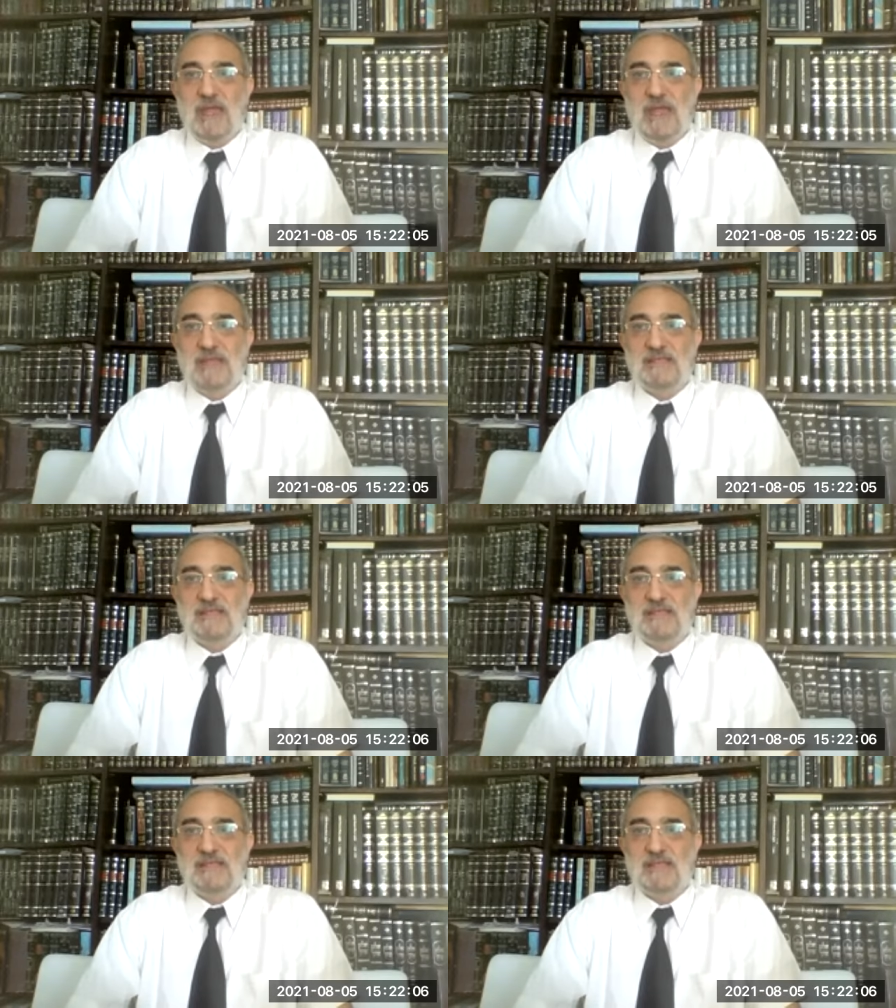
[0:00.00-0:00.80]
and
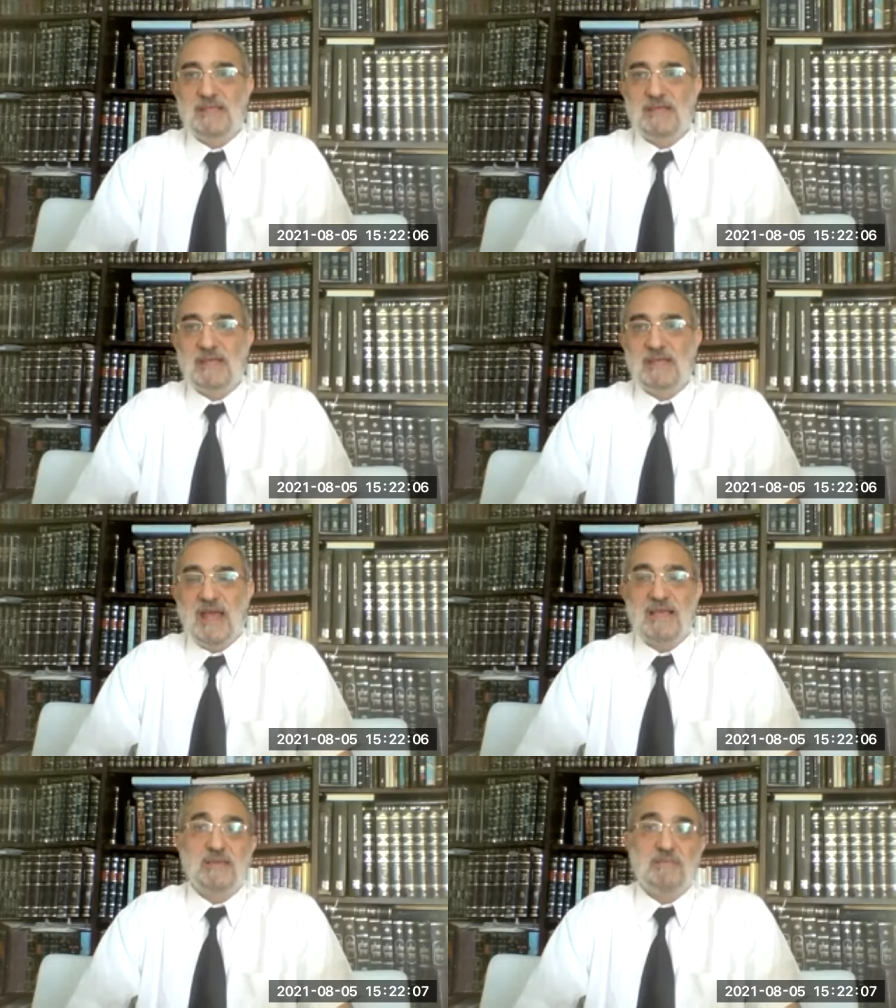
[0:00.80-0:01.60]

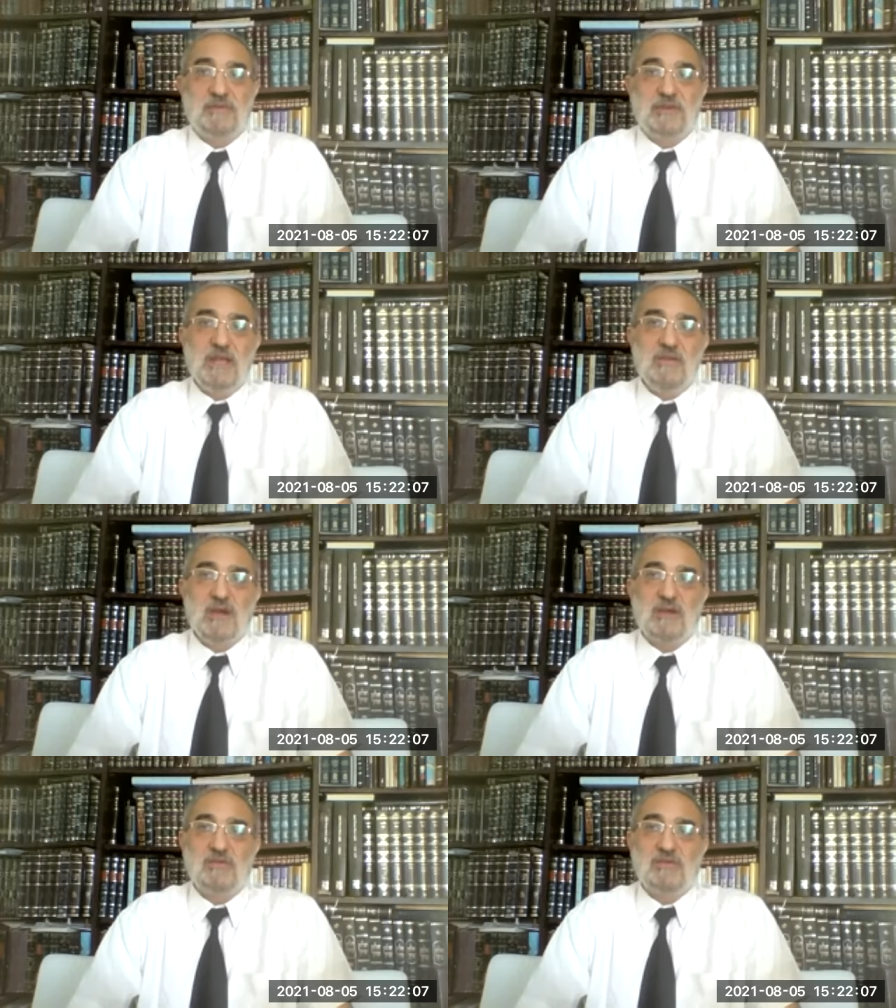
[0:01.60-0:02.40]
as a Bnei
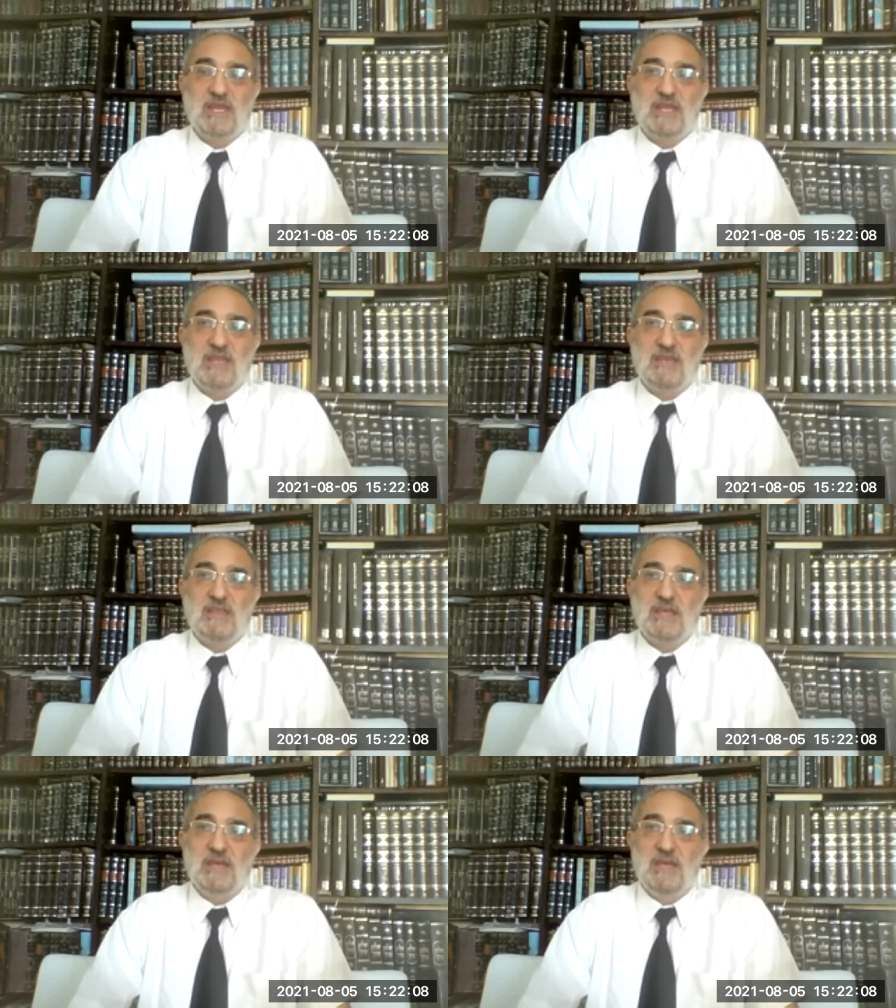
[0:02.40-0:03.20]
Noach, you're taking
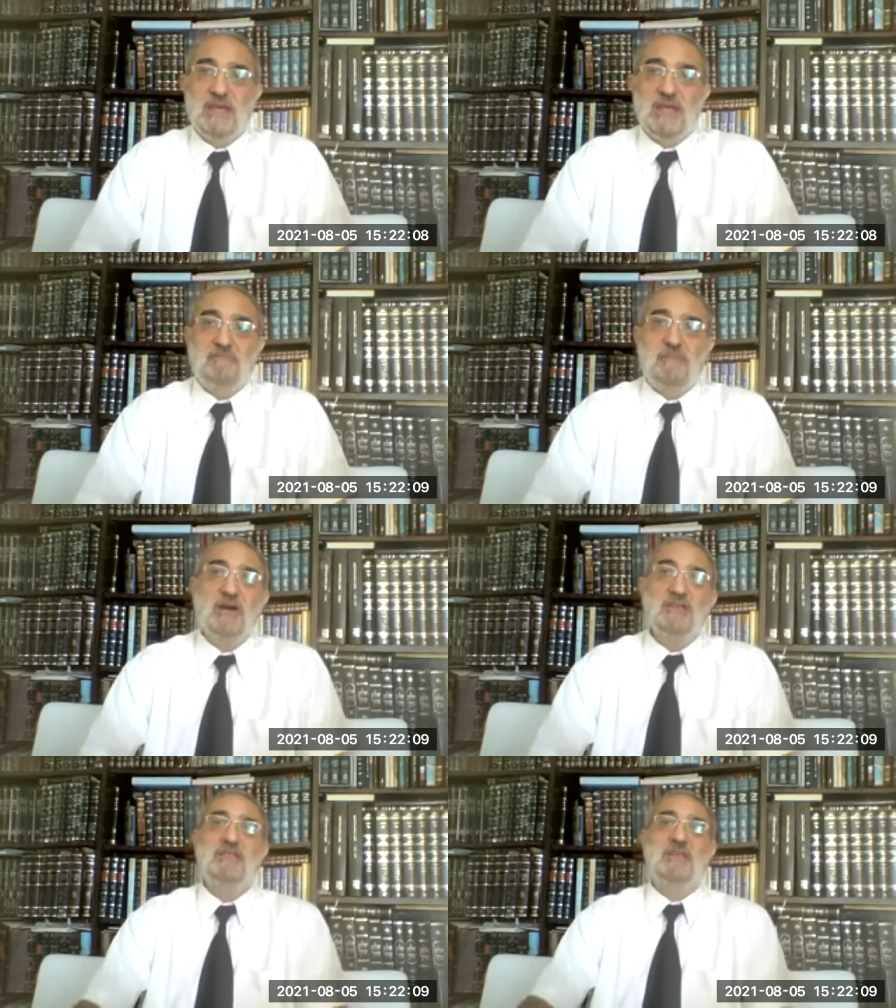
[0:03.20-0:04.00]
the
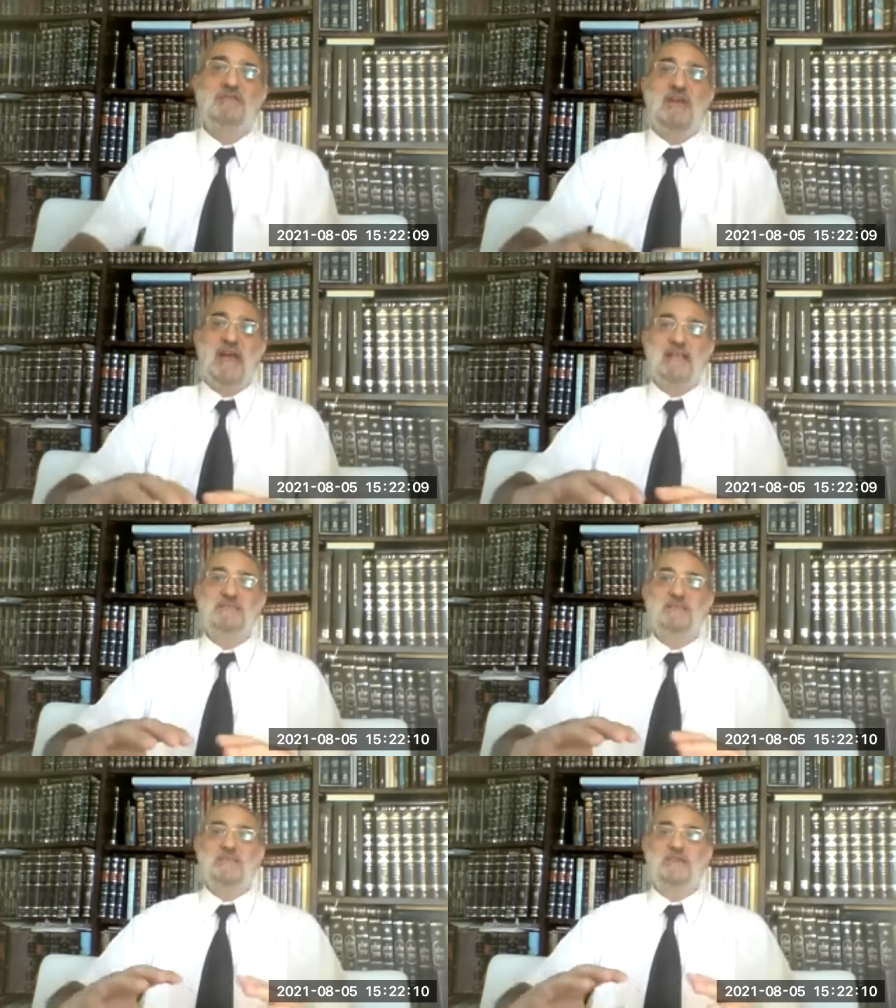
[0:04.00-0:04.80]
positive
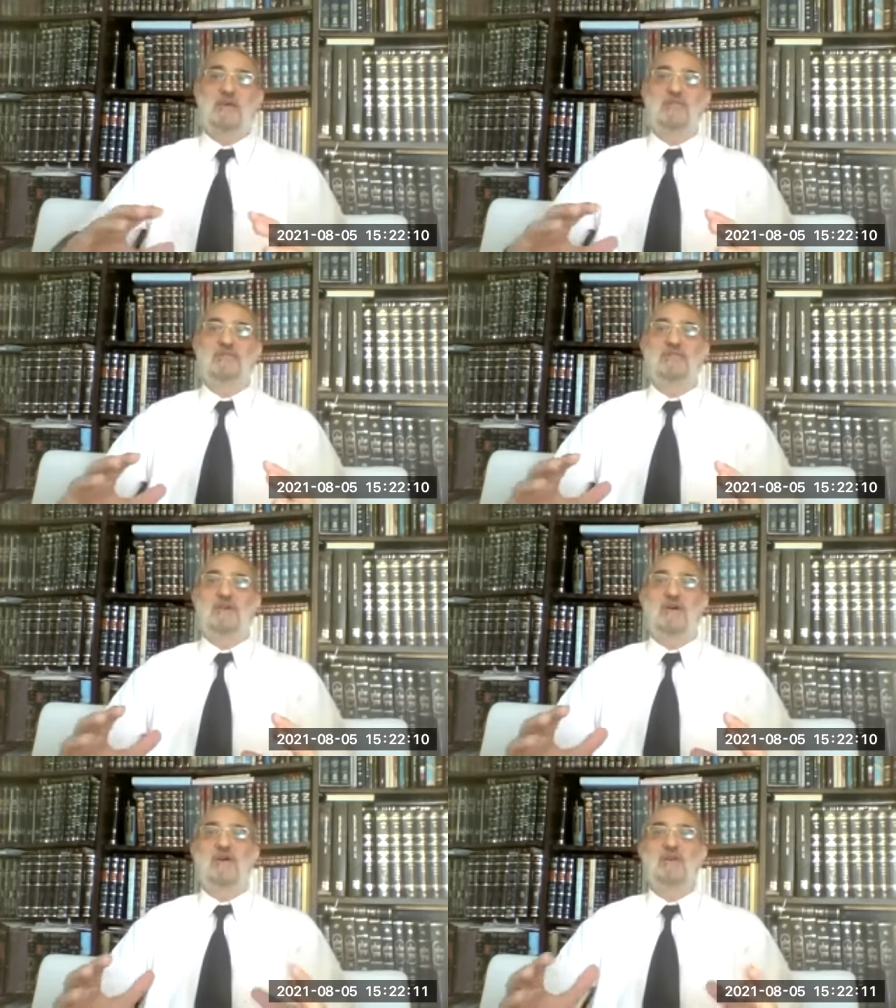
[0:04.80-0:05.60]
aspects of
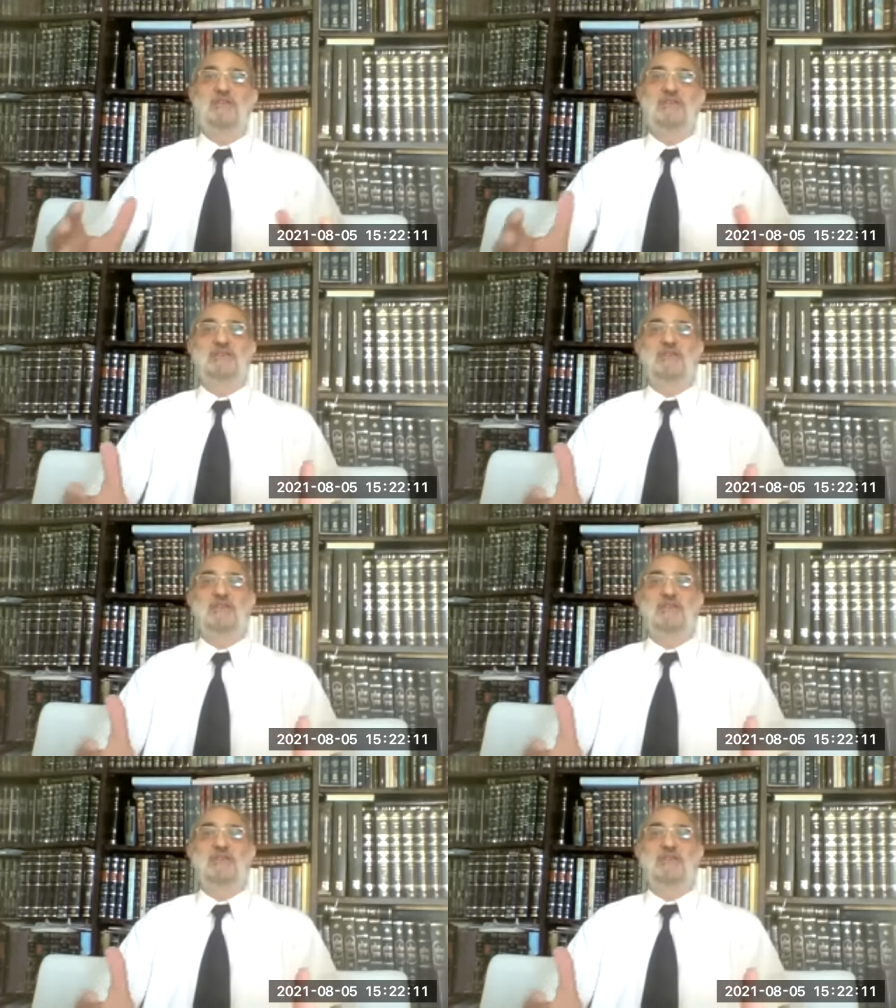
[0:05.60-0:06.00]
all these